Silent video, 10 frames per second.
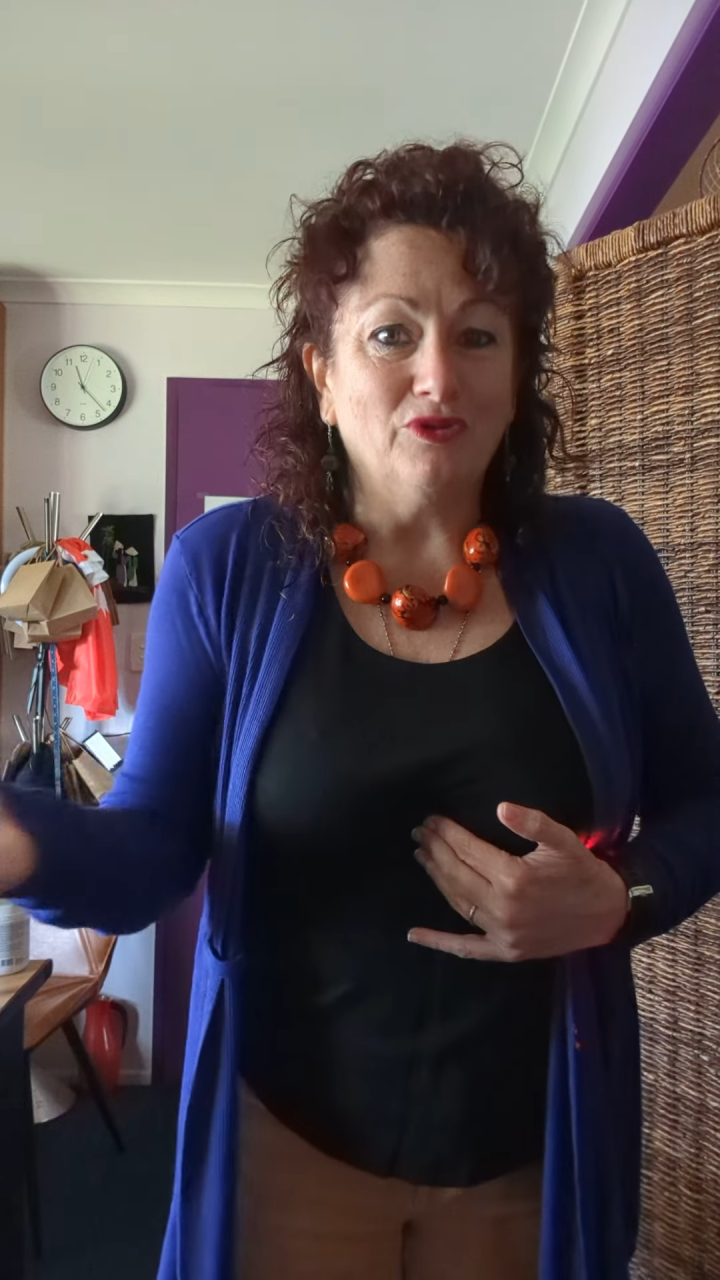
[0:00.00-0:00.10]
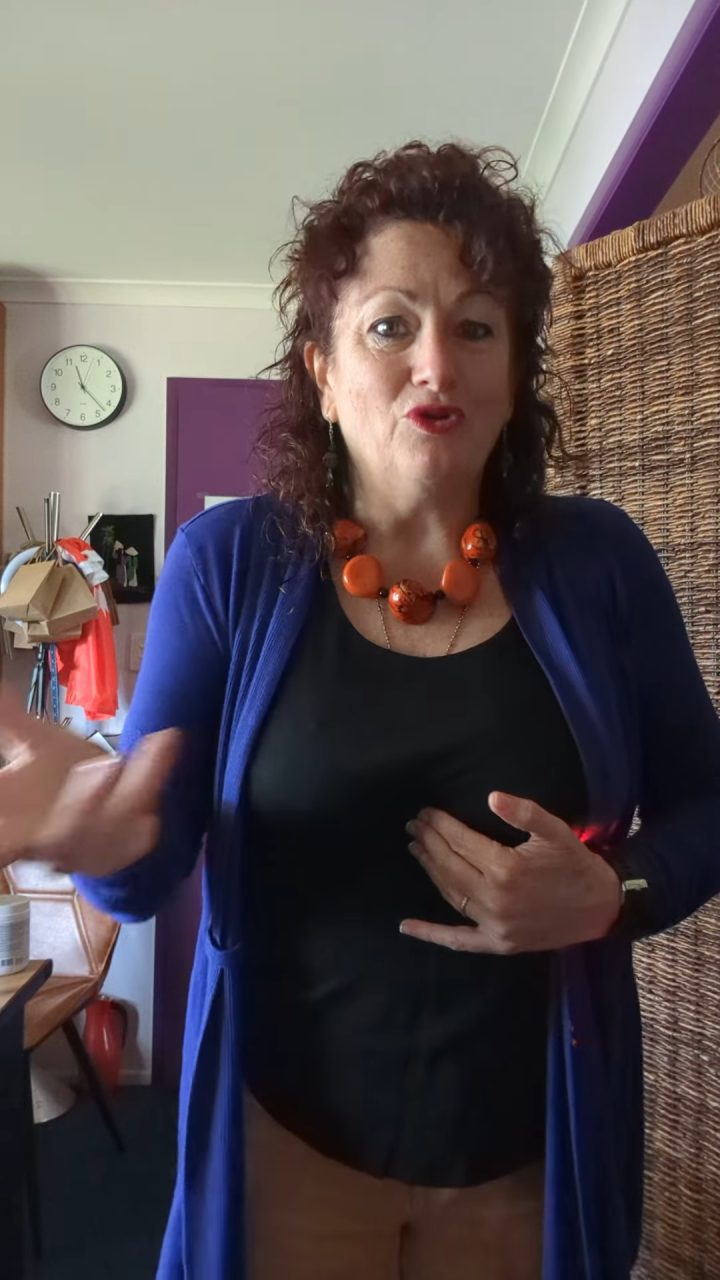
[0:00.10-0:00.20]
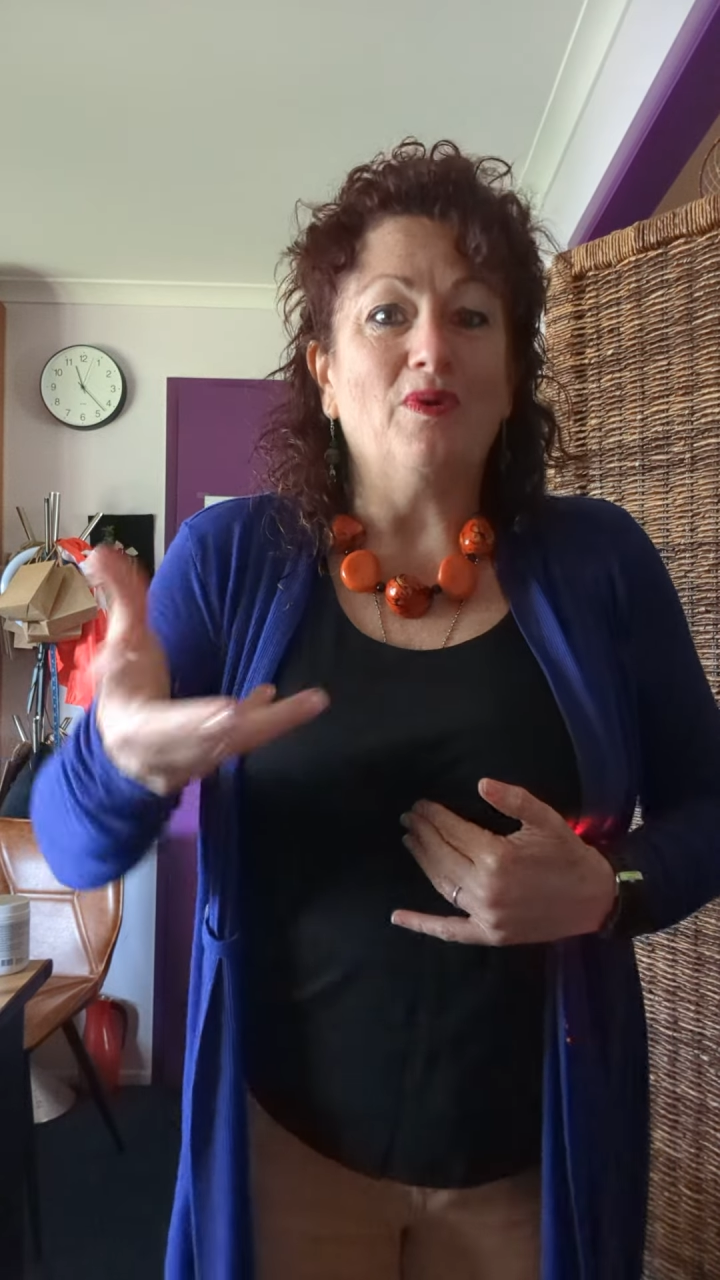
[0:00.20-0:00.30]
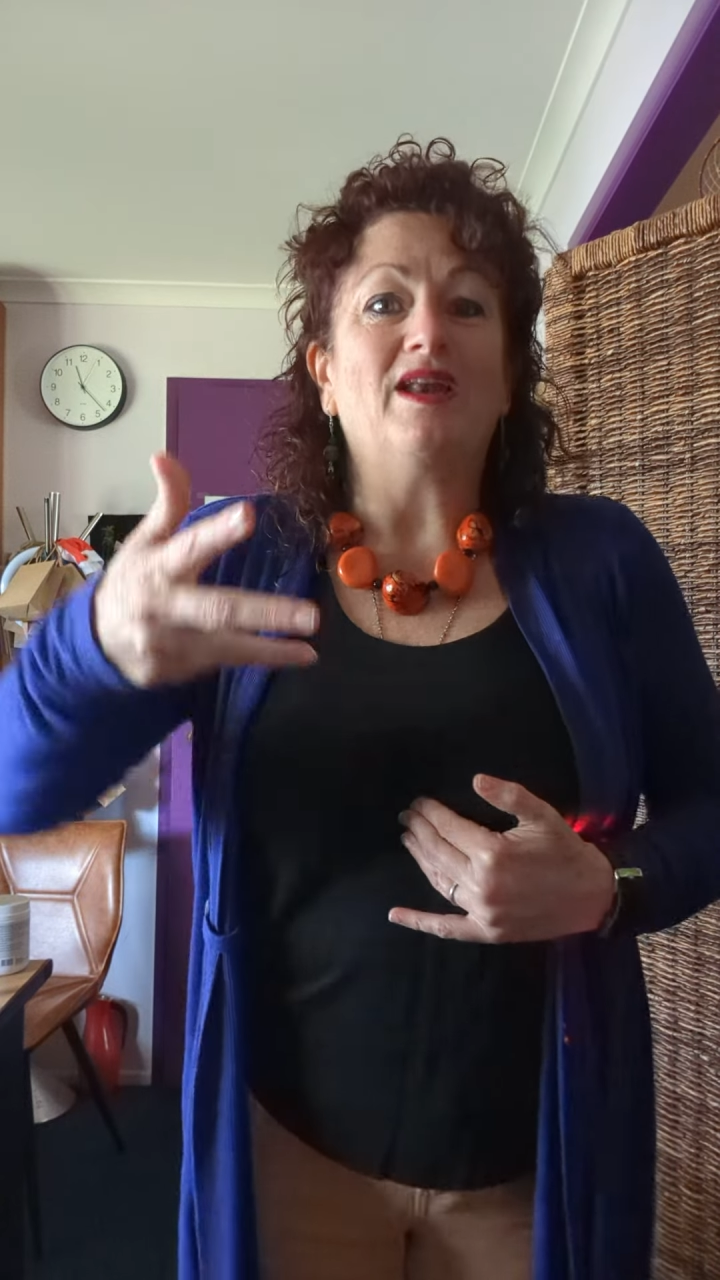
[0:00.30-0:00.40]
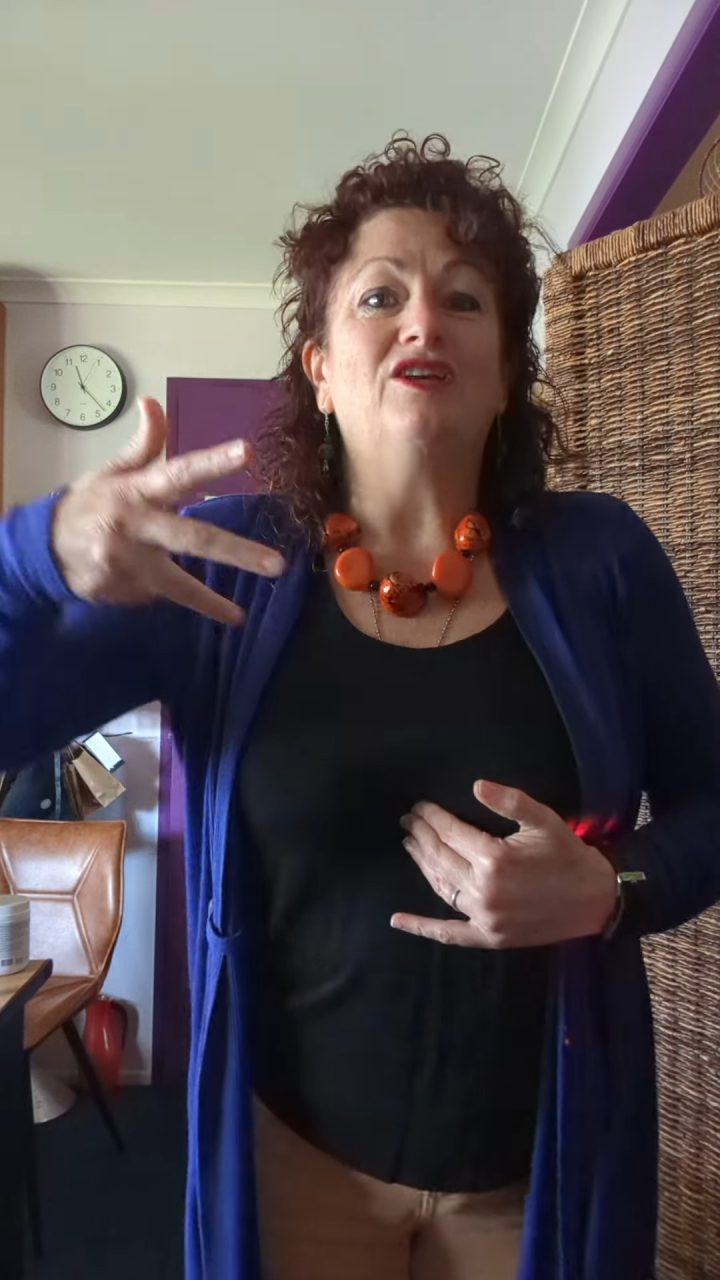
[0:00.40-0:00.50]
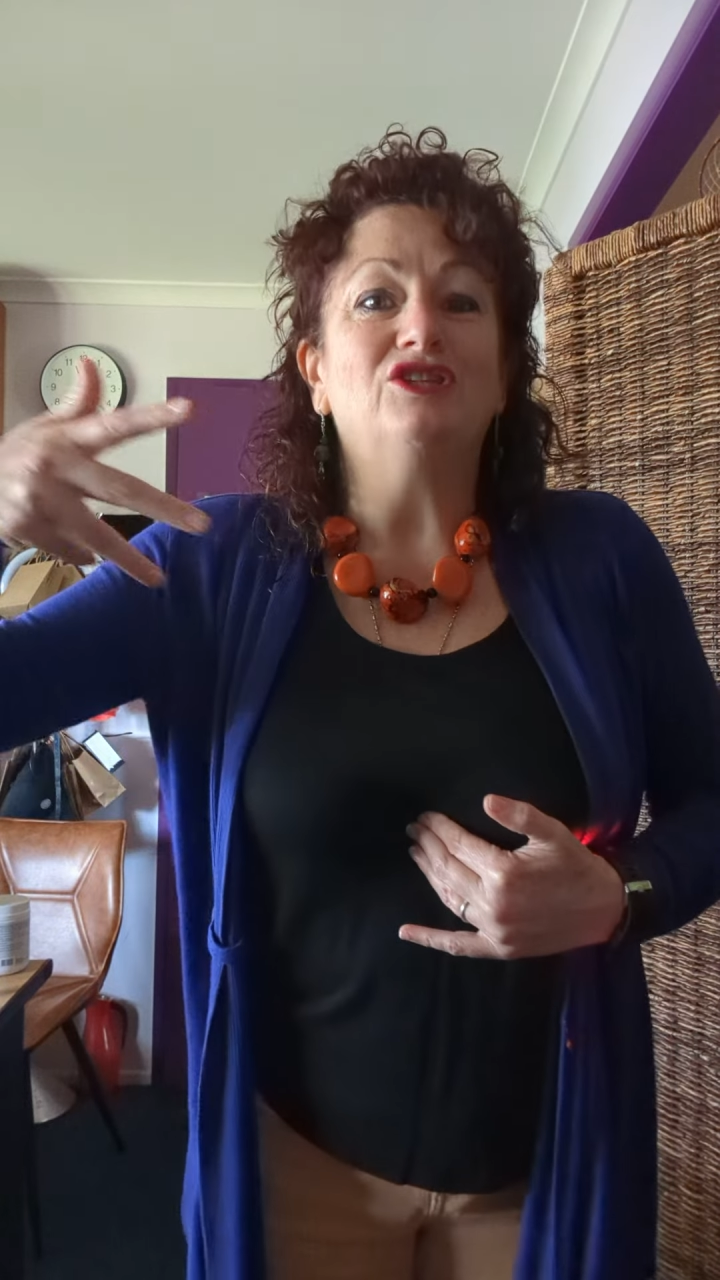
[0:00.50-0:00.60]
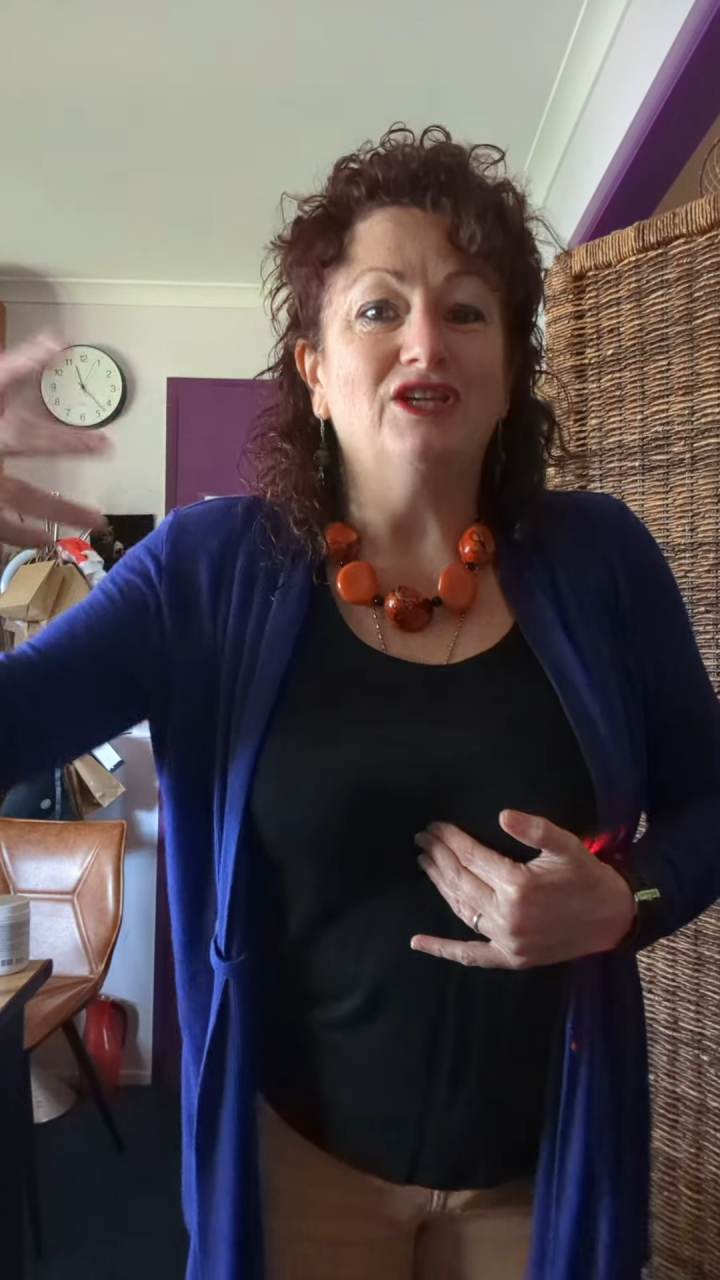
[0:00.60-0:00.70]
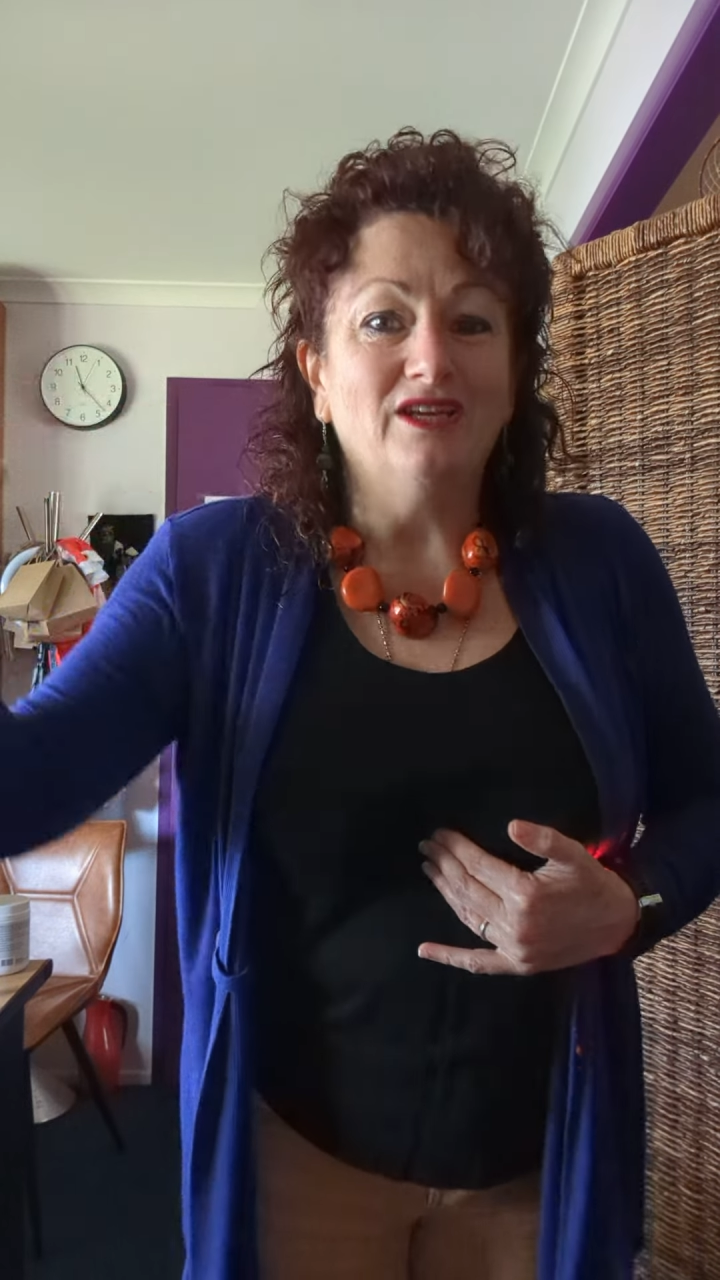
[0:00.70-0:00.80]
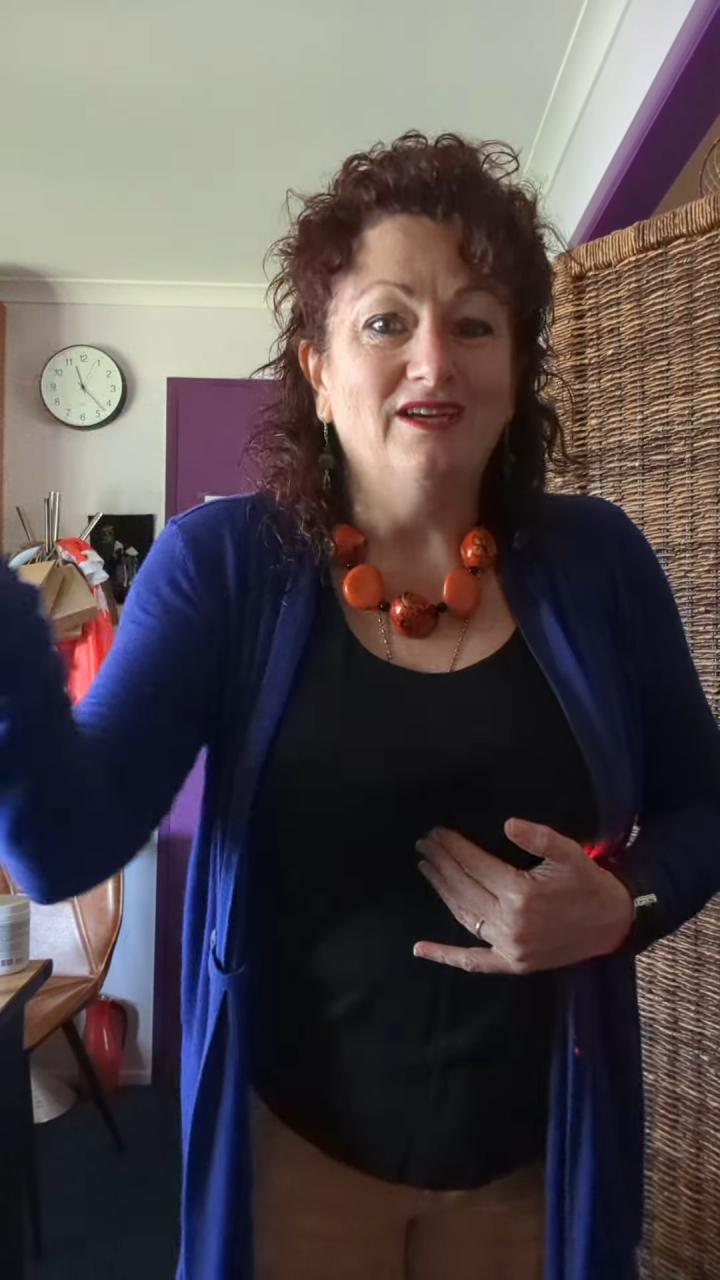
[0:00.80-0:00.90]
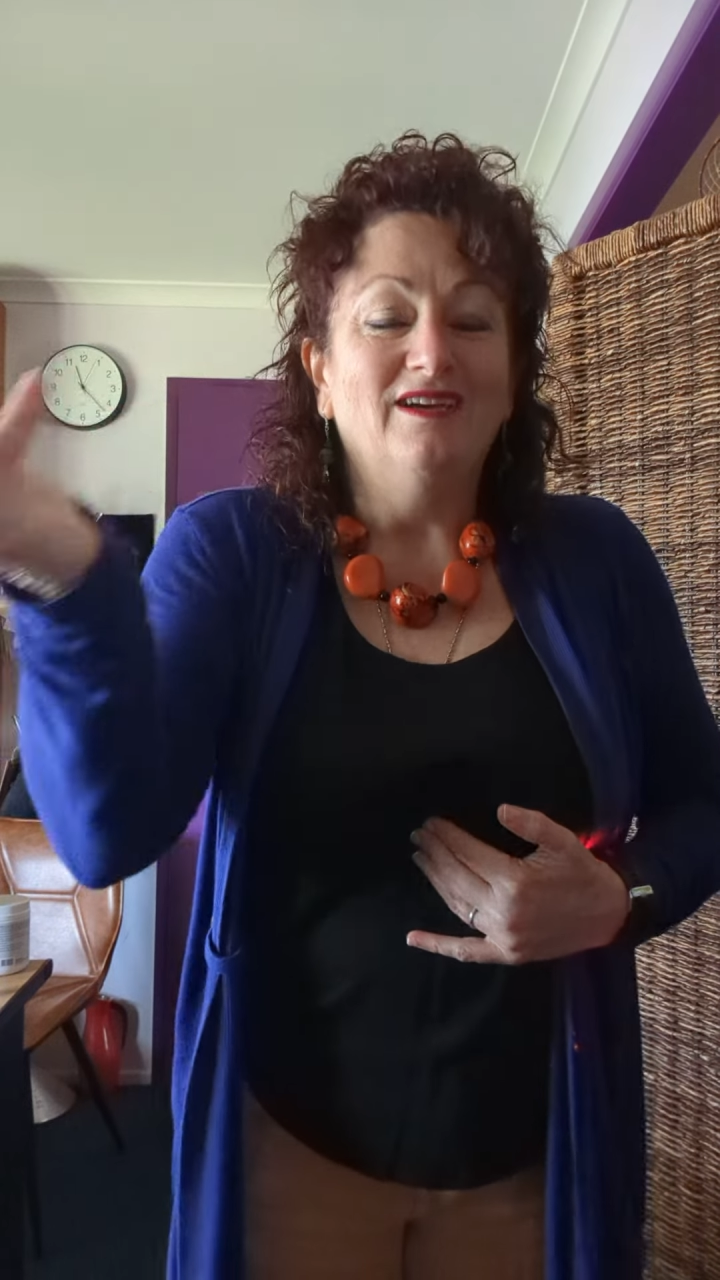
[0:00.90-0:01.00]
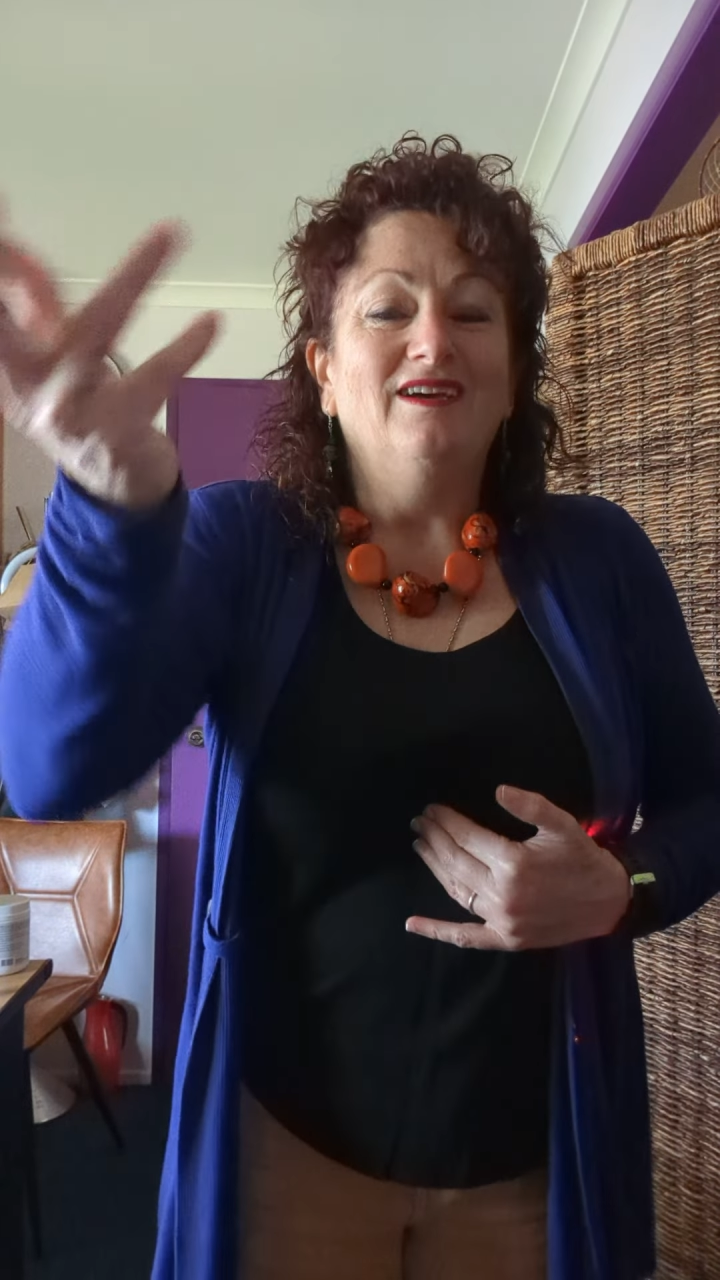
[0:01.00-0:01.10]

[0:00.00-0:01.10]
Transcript: new energy,